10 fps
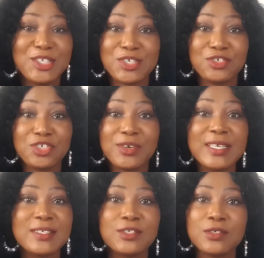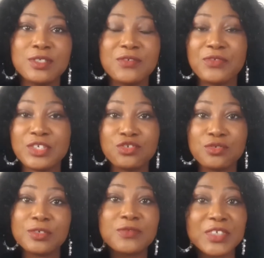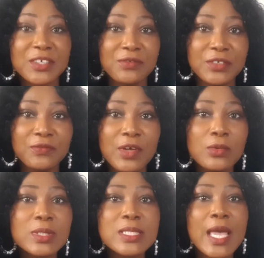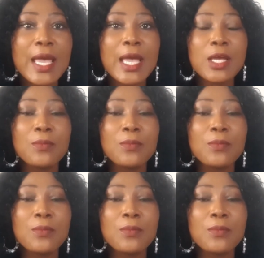it's your choice, you know, different strokes for different folks.